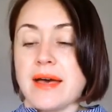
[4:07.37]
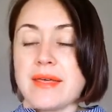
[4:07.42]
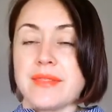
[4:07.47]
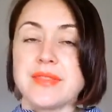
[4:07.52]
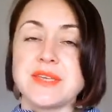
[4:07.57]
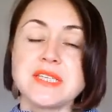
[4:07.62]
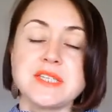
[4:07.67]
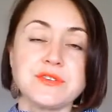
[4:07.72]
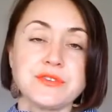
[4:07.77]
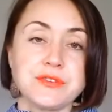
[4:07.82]

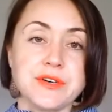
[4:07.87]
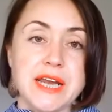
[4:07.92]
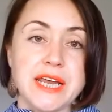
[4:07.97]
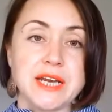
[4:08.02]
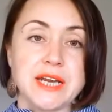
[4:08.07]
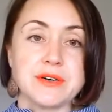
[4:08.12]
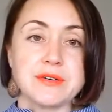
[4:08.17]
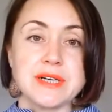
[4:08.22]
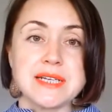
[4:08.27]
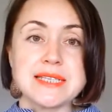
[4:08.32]
this
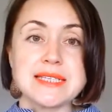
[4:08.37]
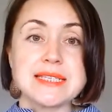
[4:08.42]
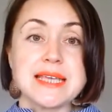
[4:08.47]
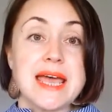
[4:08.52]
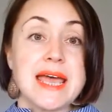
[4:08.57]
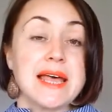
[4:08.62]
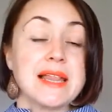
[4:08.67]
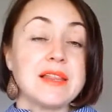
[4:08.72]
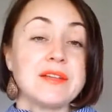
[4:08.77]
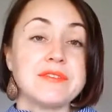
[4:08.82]
fragrance
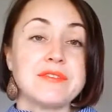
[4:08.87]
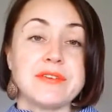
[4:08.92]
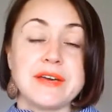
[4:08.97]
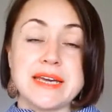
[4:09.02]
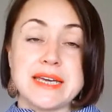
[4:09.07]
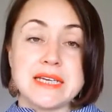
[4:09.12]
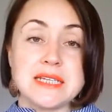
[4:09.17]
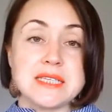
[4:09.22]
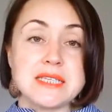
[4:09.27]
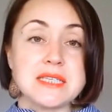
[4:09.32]

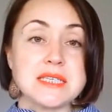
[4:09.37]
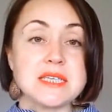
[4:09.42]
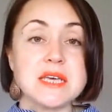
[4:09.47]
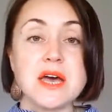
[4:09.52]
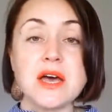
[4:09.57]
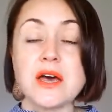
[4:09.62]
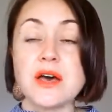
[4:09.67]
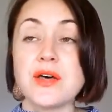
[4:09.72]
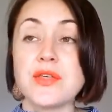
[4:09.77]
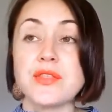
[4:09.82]
elevates
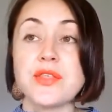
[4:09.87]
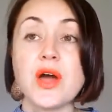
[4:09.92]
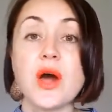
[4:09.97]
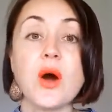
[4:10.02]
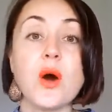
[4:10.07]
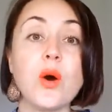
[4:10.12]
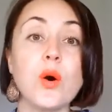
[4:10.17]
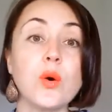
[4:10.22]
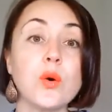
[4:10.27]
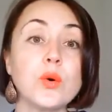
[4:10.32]
the
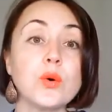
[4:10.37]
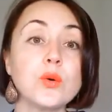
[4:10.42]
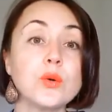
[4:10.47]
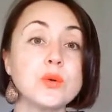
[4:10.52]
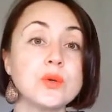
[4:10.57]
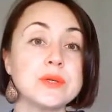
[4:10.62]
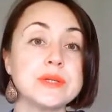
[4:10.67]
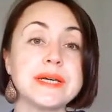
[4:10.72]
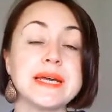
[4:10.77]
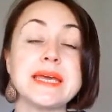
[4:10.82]

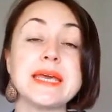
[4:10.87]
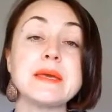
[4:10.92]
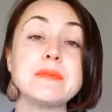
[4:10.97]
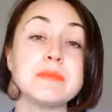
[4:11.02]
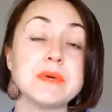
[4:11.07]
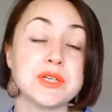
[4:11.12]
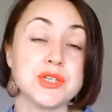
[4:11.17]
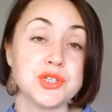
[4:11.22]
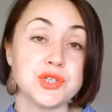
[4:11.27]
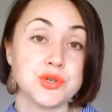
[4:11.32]
whole
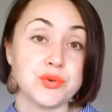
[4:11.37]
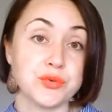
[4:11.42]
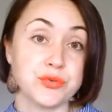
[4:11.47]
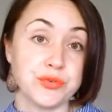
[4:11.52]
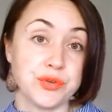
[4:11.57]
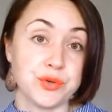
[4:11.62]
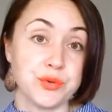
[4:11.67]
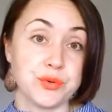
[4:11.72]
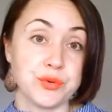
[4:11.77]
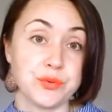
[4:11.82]
image of
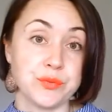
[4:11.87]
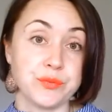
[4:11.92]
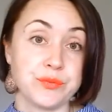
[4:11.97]
your.